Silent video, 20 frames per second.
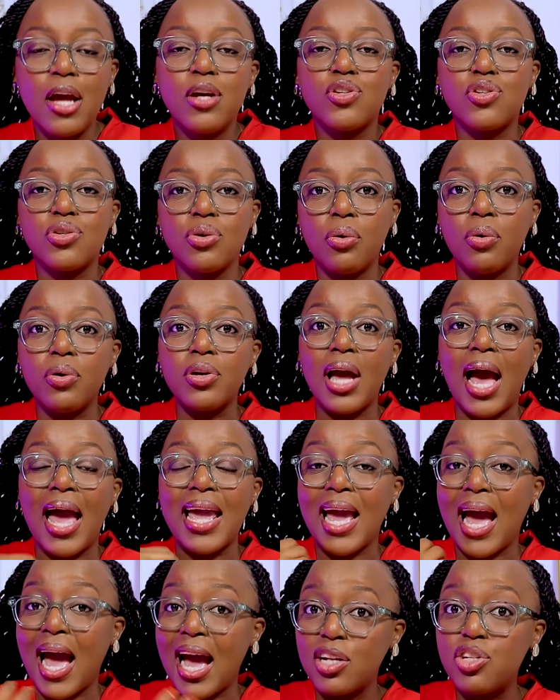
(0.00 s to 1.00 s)
So
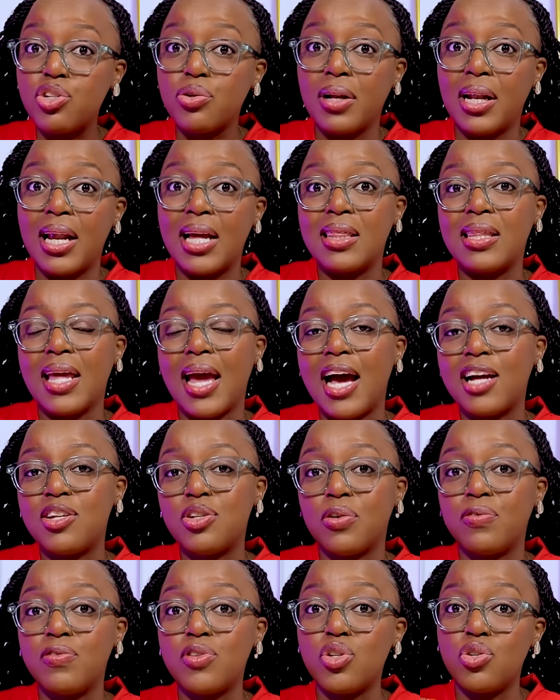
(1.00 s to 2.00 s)
I had to learn the
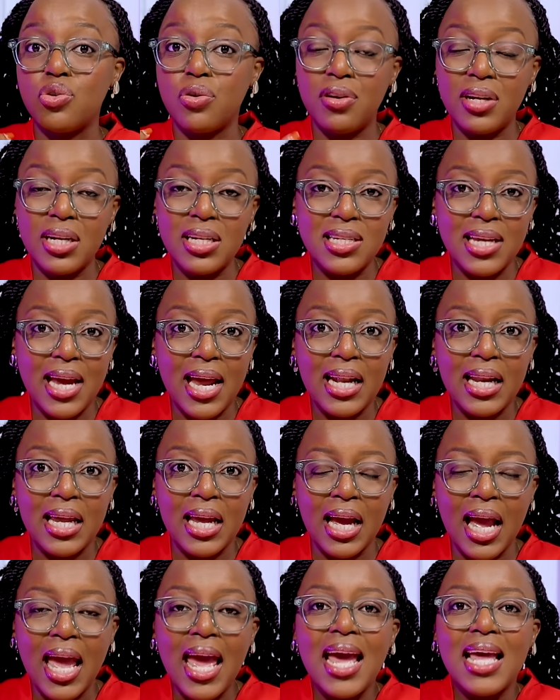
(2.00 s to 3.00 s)
art of
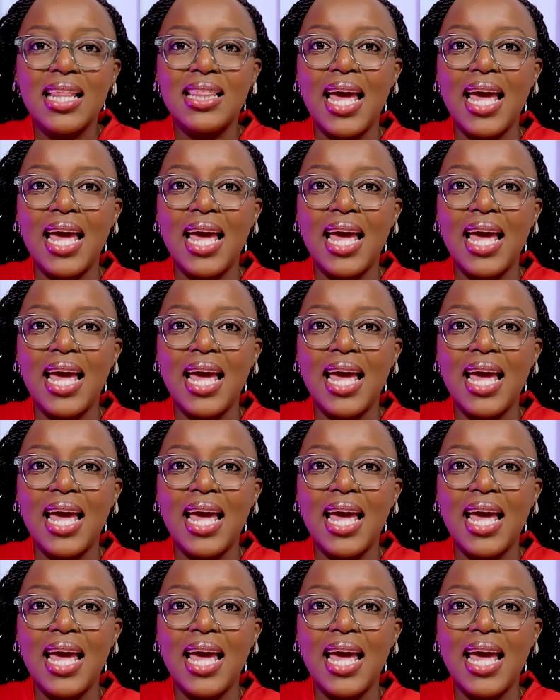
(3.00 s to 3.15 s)
storytelling,